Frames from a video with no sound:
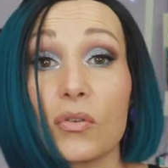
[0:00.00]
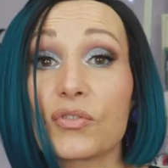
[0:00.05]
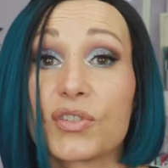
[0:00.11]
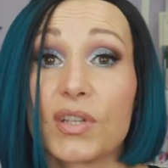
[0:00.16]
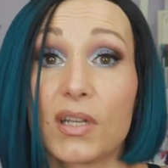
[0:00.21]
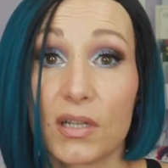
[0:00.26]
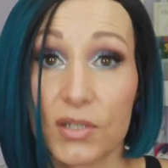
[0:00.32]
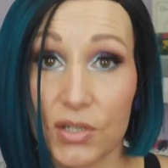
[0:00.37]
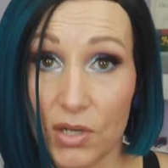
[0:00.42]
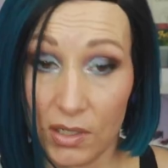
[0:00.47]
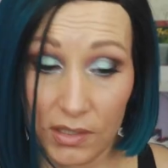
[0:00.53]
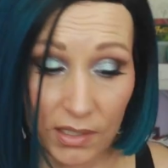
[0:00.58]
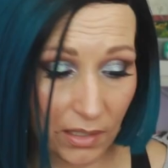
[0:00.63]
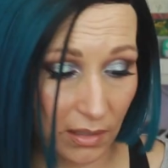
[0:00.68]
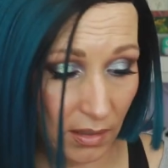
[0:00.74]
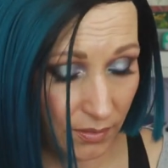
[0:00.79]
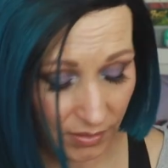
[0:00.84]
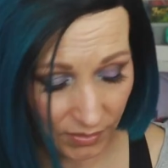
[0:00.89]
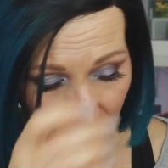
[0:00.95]
no concealers are
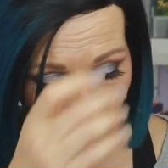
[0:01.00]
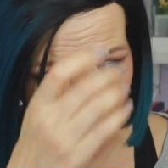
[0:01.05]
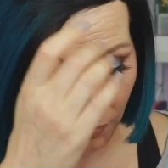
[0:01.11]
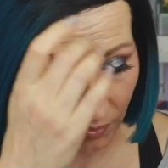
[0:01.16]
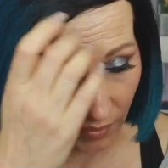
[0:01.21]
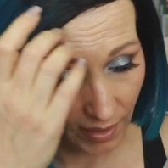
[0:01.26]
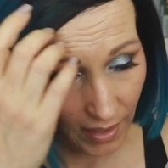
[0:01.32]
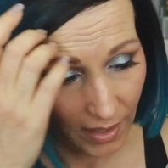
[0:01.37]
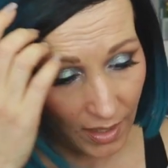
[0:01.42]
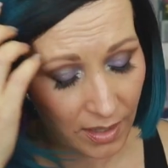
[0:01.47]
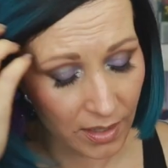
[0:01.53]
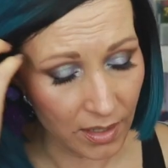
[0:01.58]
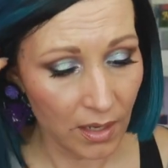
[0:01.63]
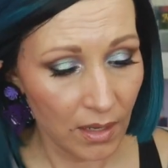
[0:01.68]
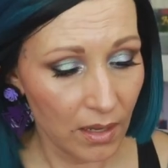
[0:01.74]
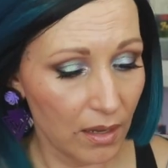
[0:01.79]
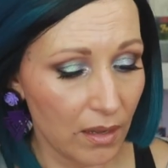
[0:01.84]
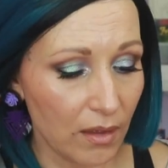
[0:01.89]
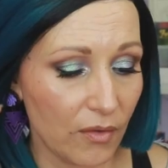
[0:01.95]
decluttered today.
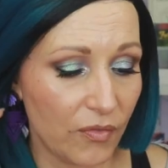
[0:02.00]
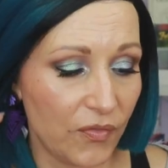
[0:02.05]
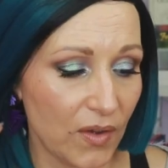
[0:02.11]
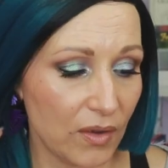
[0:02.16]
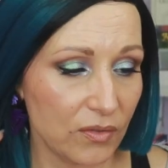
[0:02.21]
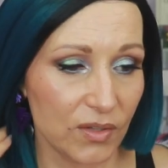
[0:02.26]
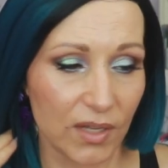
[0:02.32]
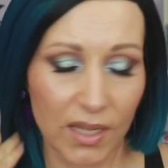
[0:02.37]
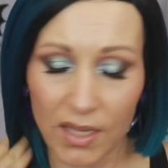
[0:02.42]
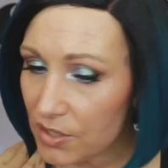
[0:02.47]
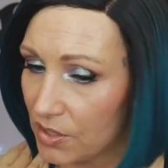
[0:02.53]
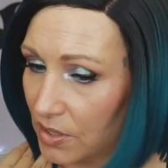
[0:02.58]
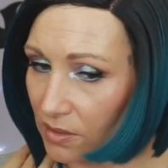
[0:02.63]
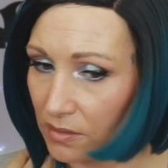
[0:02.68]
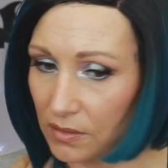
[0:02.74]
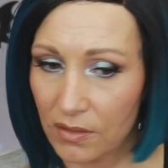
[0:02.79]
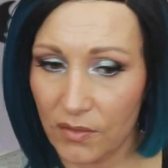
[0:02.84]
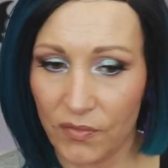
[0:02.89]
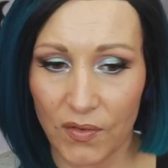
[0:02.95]
Uh,
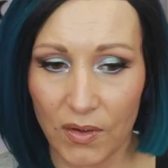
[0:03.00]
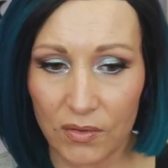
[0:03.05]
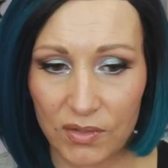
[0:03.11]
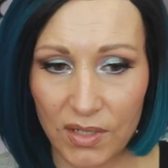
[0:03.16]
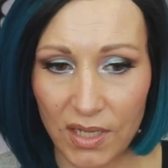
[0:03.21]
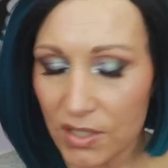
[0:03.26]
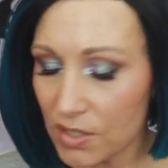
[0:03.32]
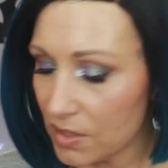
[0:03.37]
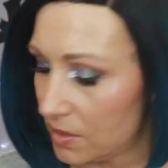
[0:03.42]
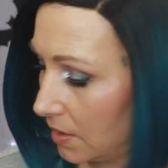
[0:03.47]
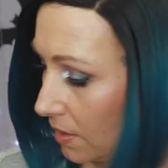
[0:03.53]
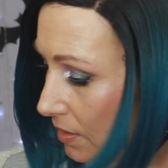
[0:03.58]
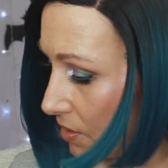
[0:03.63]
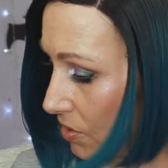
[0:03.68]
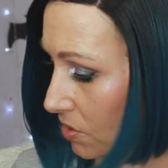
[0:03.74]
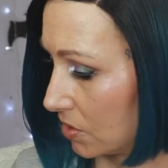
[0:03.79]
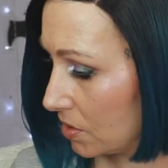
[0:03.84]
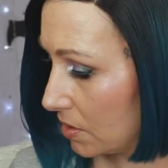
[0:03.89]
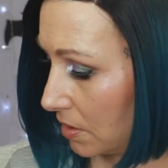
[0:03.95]
foundation the foundation
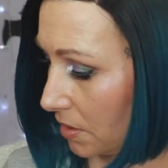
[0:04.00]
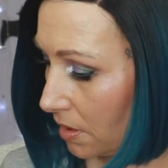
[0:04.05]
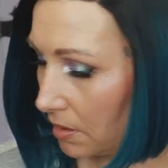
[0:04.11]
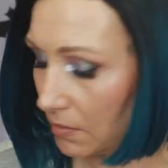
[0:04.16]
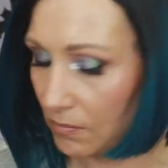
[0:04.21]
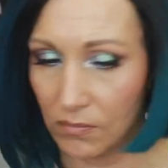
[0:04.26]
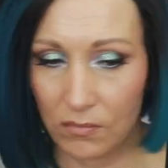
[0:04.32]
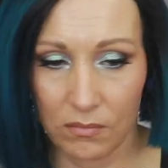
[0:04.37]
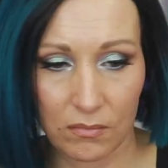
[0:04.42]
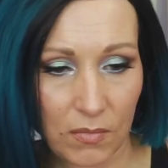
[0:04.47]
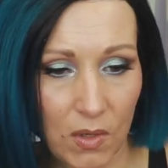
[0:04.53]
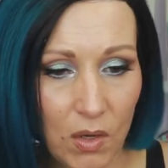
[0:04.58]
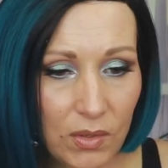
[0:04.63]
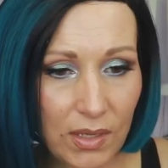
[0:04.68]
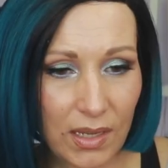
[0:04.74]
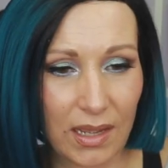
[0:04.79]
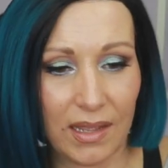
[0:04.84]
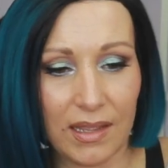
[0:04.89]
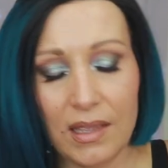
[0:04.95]
that is um,
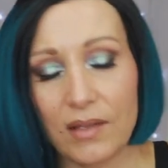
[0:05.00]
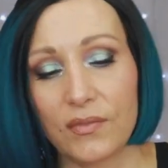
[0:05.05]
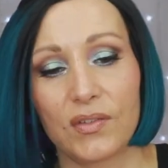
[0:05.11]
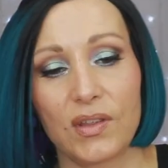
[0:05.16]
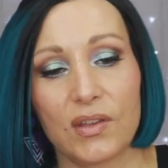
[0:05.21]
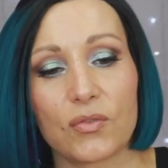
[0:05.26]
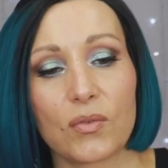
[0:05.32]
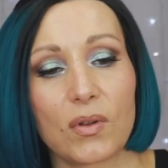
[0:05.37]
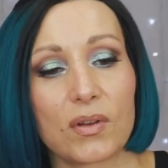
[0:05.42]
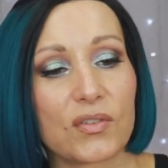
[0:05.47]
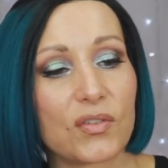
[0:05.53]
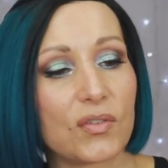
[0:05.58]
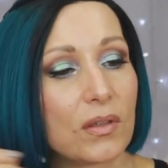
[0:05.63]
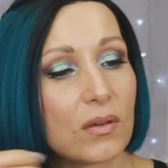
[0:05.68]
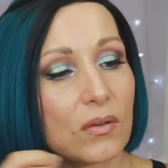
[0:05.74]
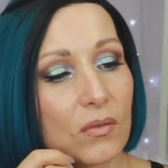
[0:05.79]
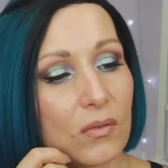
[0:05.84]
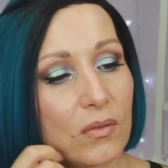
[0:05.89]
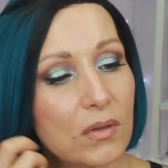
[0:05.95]
oh yeah I have this one
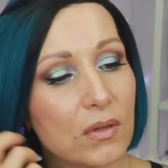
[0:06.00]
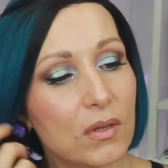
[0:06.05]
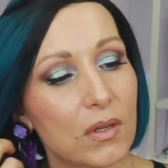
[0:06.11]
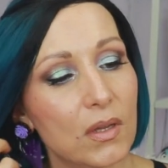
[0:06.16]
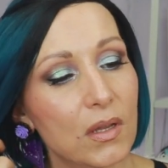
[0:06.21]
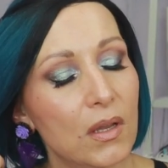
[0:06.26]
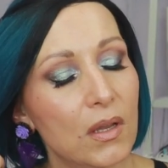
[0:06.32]
still.